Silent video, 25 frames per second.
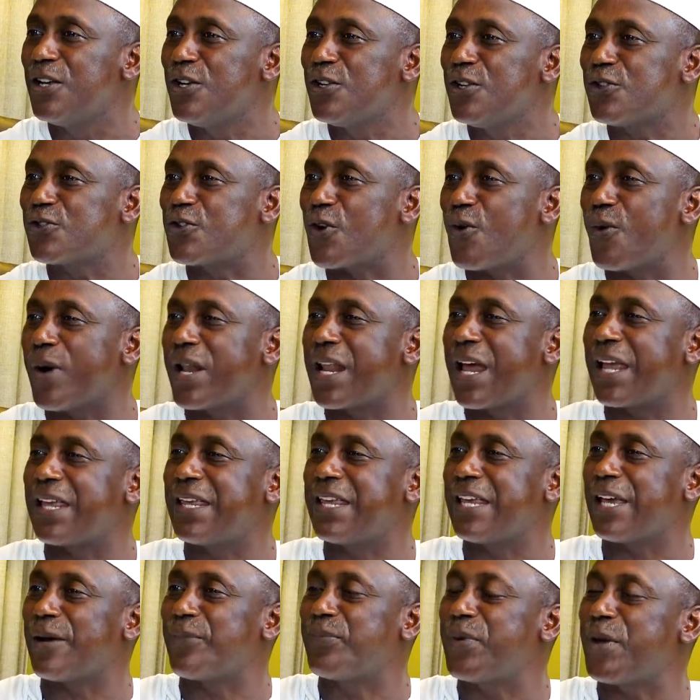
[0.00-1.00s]
So when I
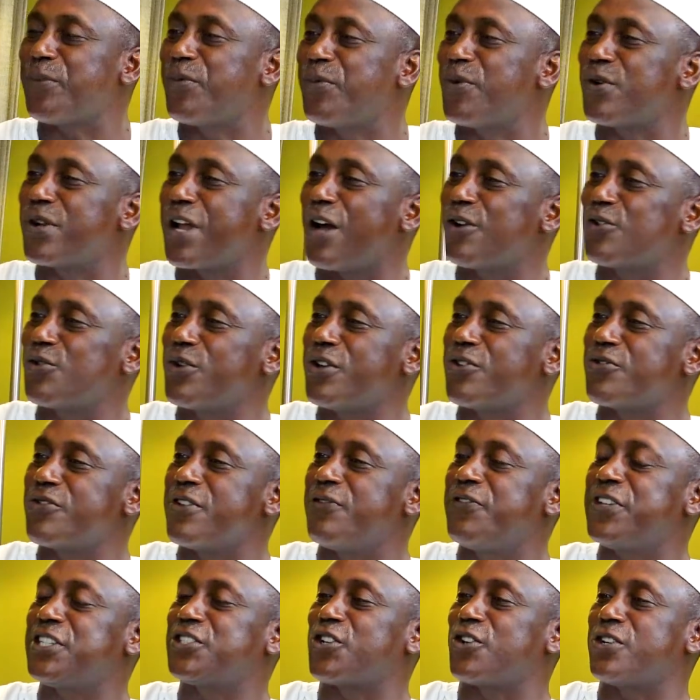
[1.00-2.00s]
hear people now doing
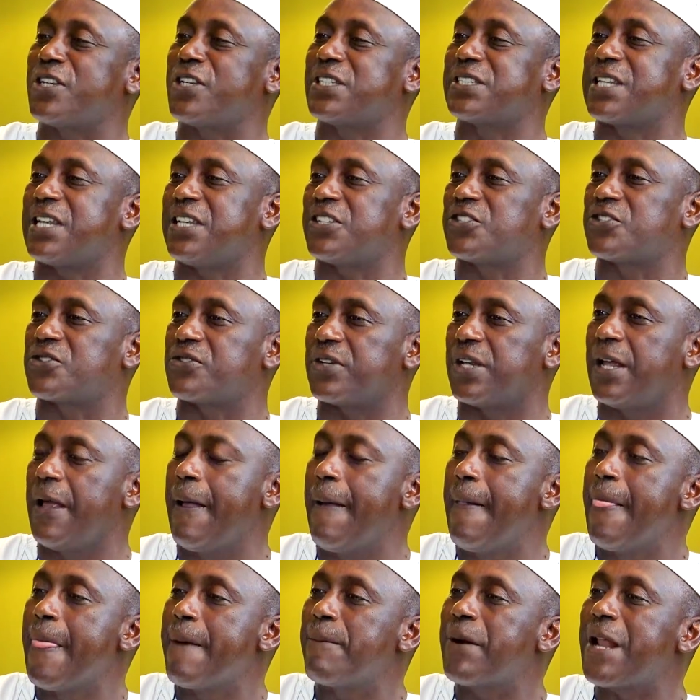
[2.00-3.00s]
revisionist history,
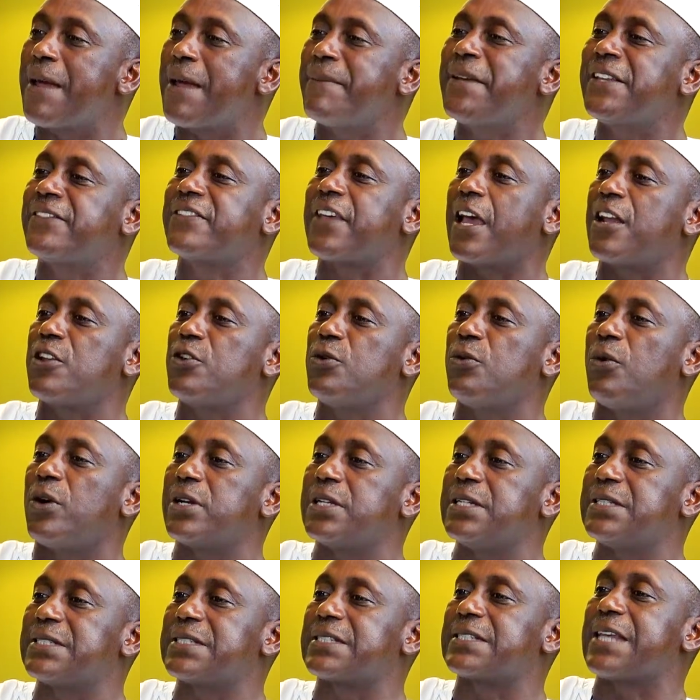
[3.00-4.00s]
but let me tell you what
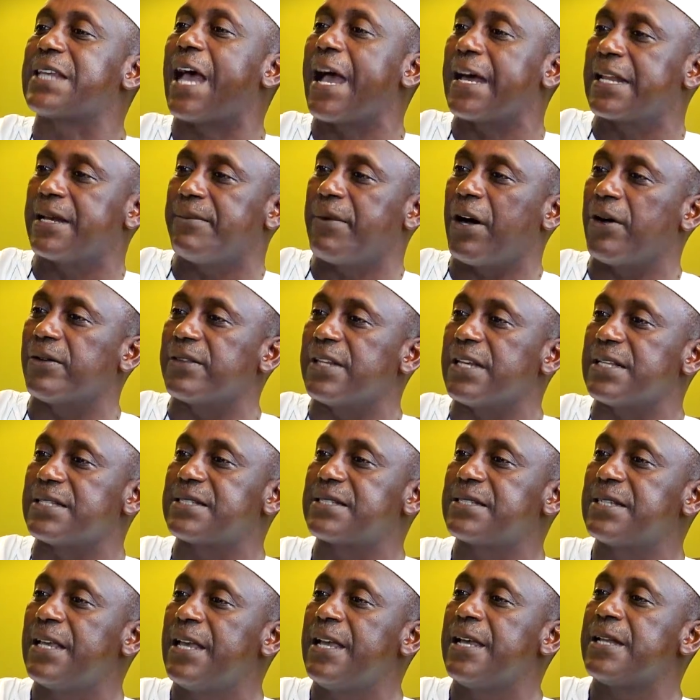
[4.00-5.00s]
is sad about
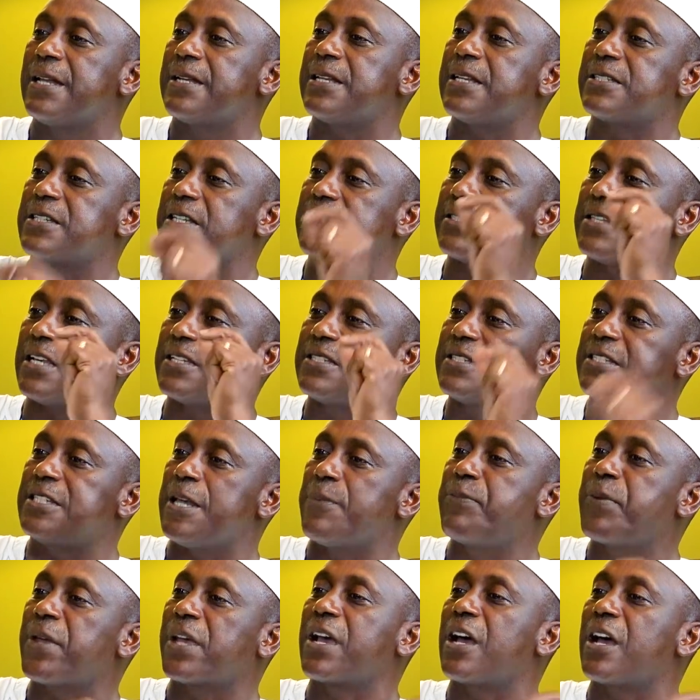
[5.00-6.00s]
this. This is the
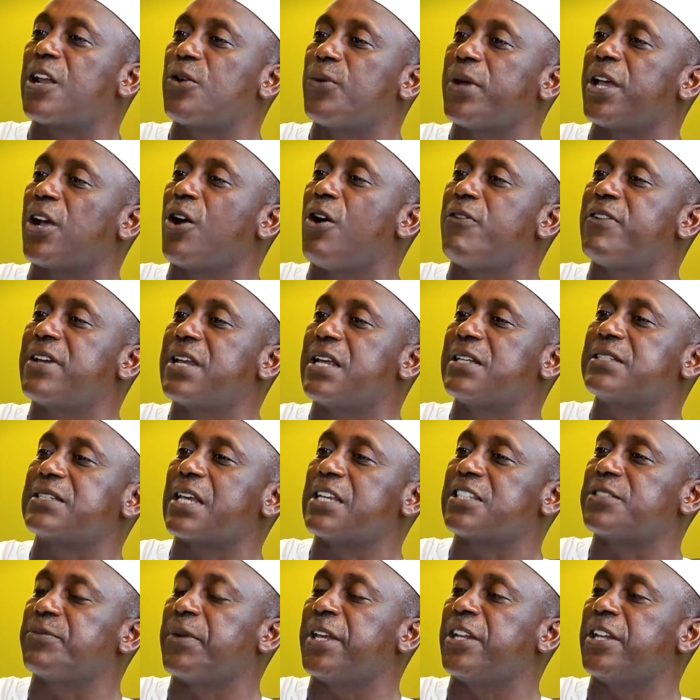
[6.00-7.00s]
typical way governance
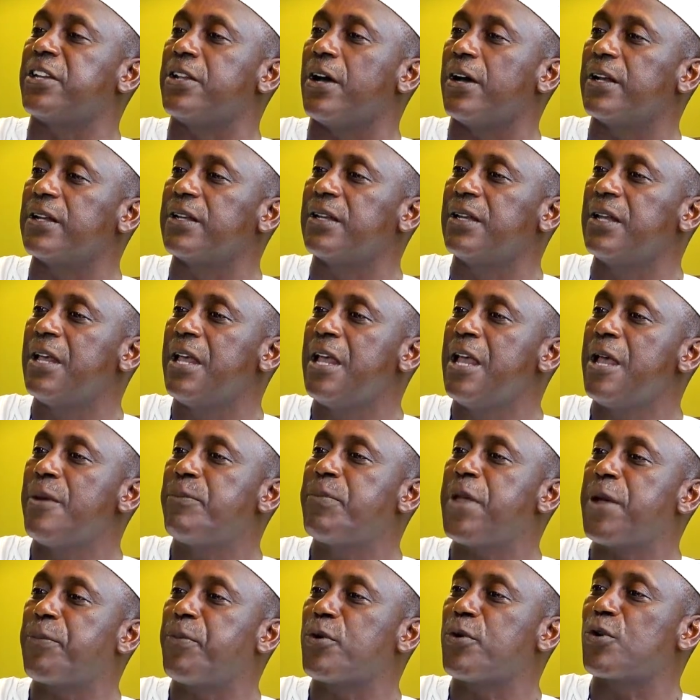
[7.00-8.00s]
has been done.
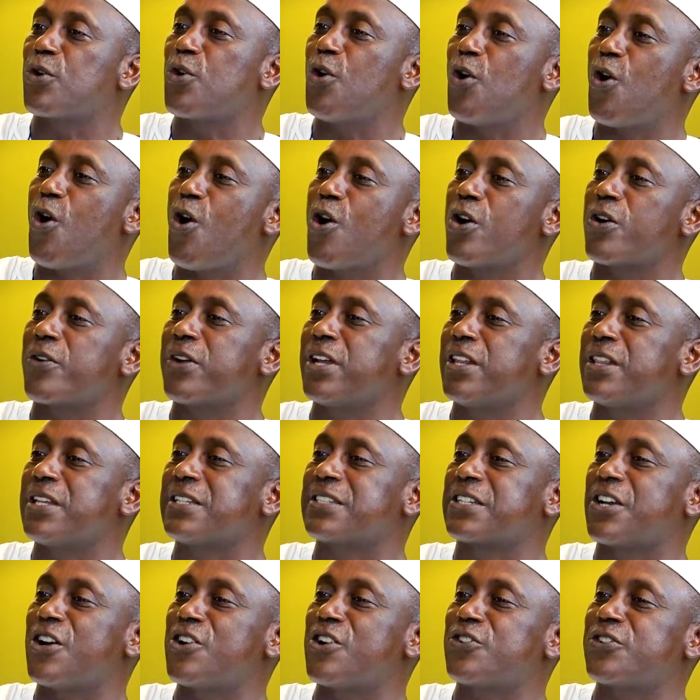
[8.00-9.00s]
People go hungry in
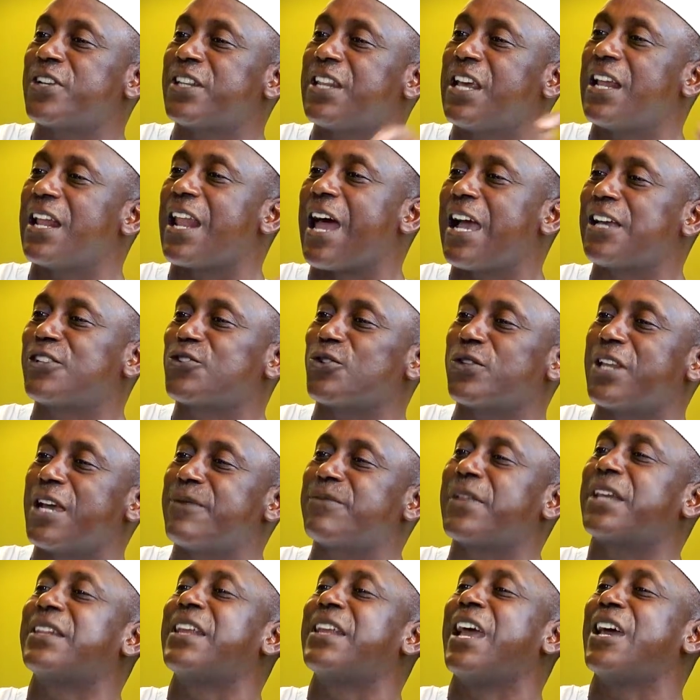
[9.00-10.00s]
this country, they lie to
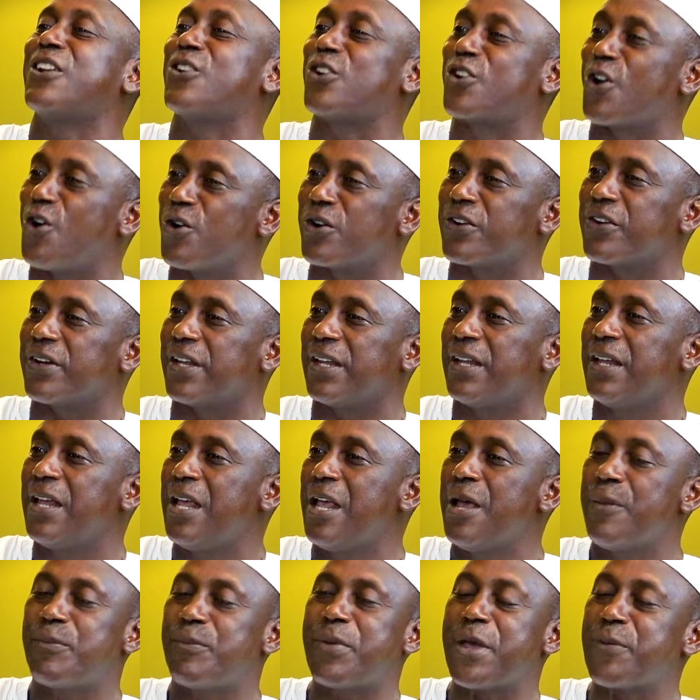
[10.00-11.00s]
them that they're not hungry.
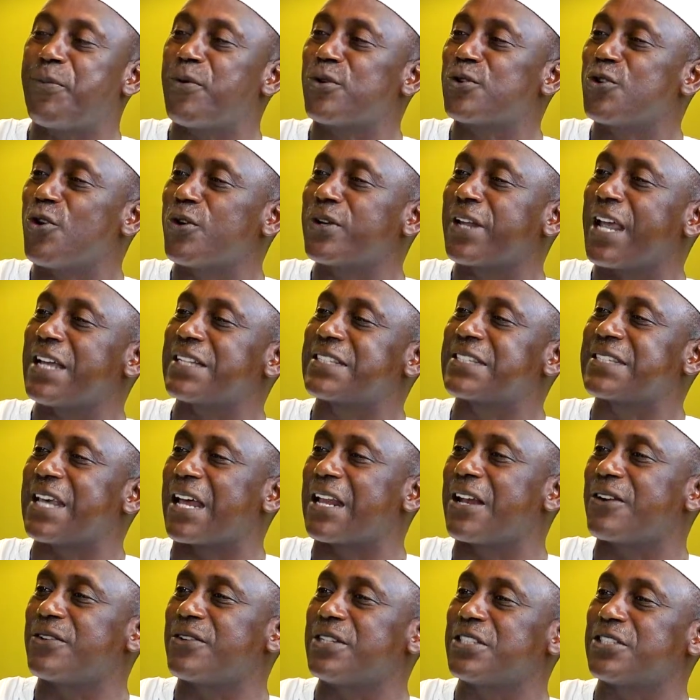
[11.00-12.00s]
People don't get
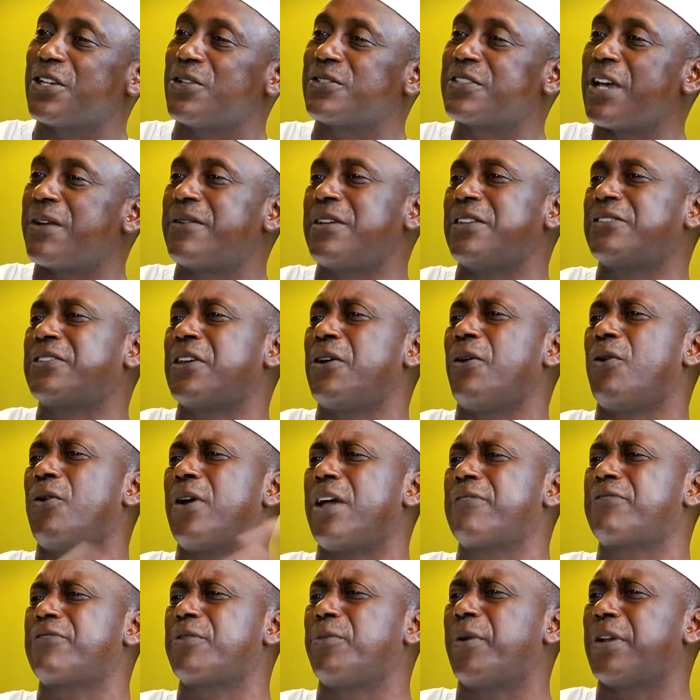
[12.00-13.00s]
salaries on time, and they say, oh,
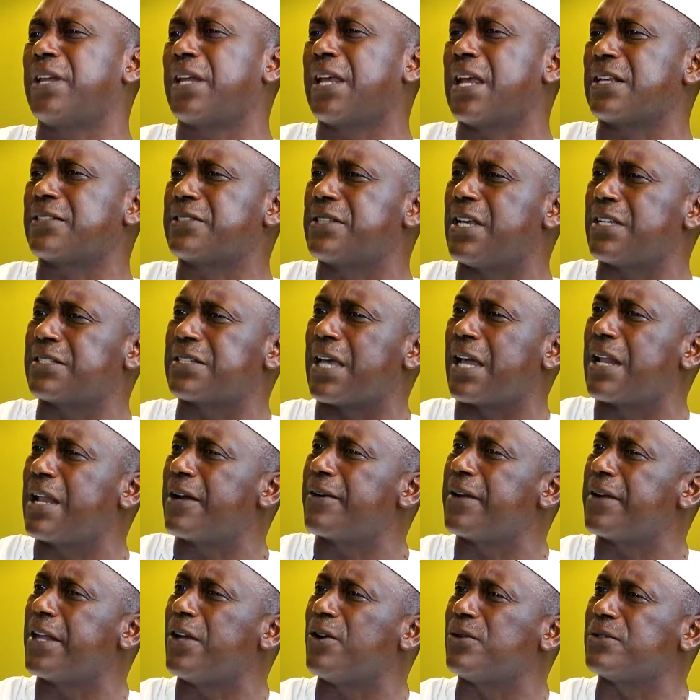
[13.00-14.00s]
everybody gets their
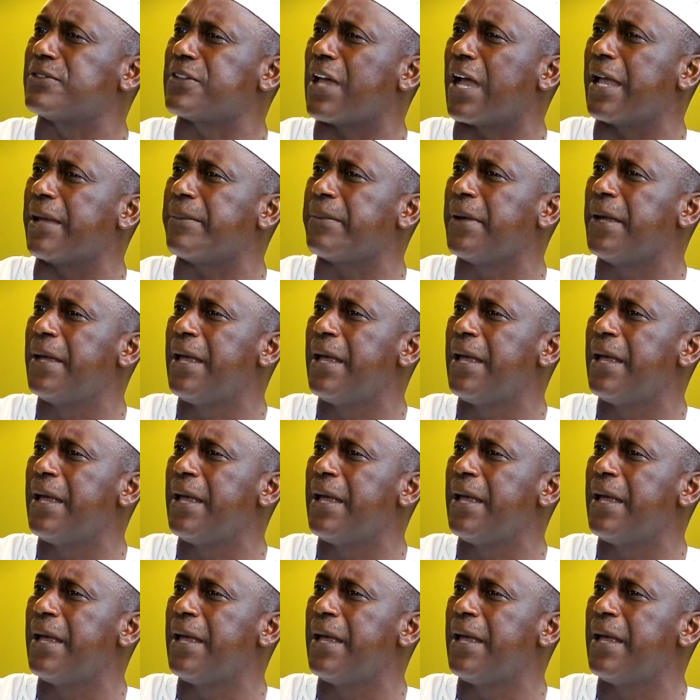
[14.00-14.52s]
salary on time.